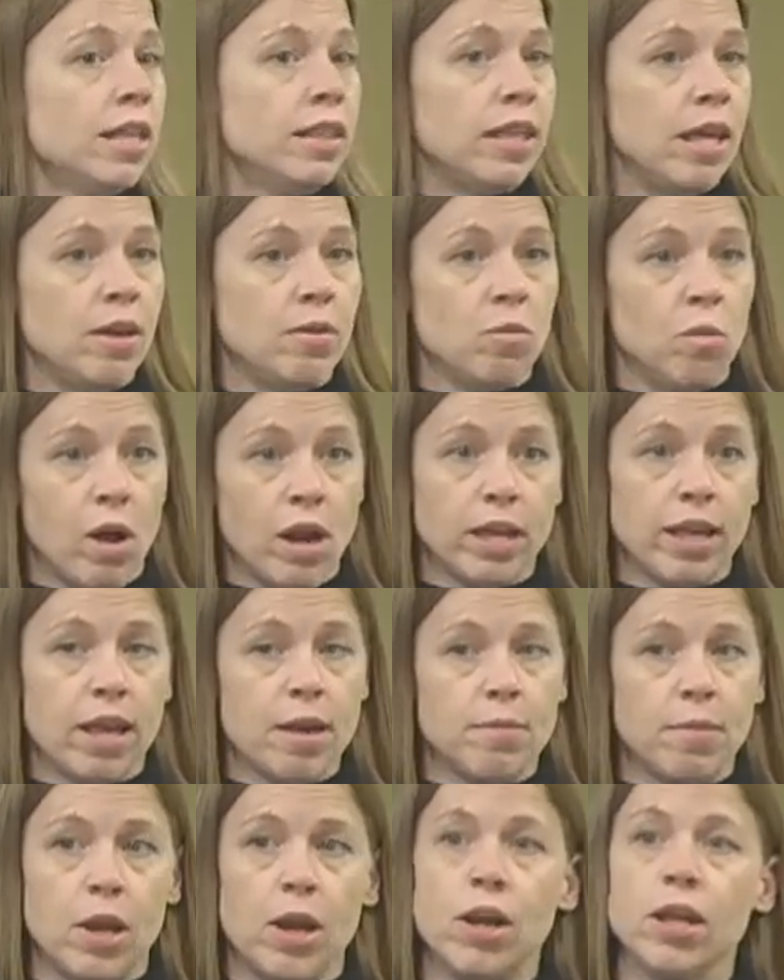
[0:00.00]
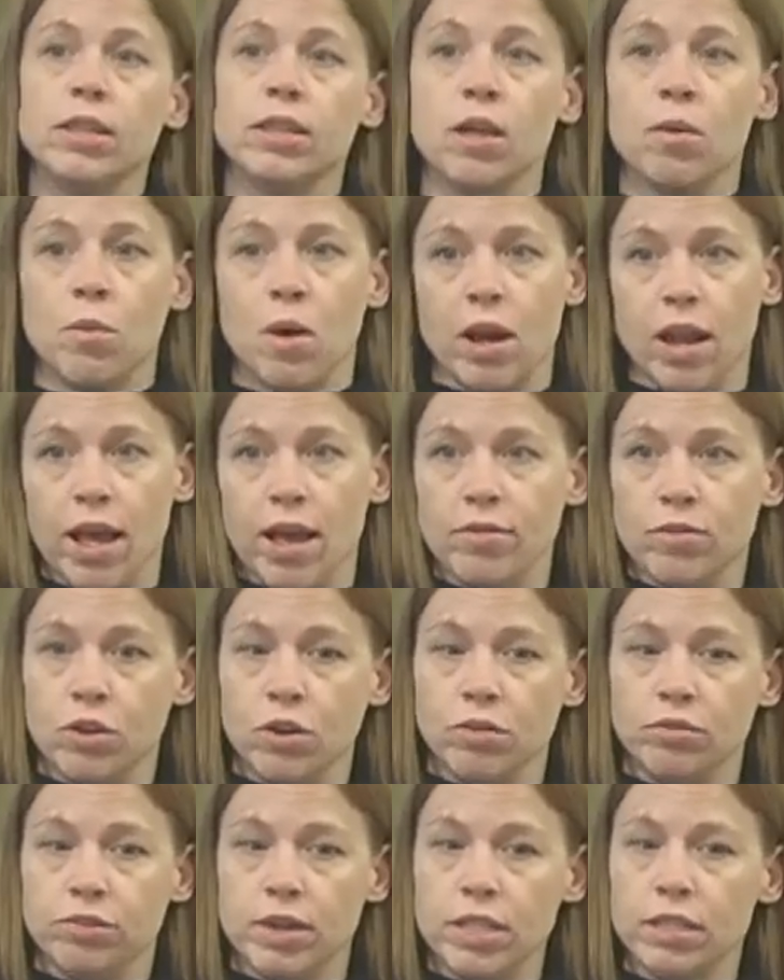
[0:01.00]
They want to get married. They want to have
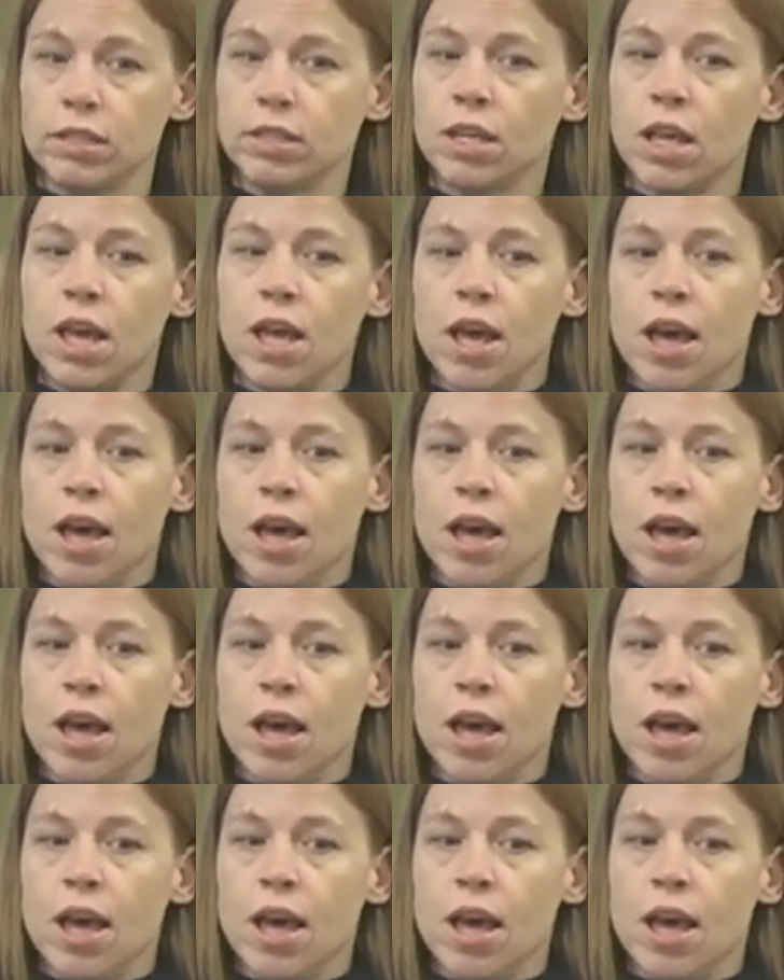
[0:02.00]
girlfriends.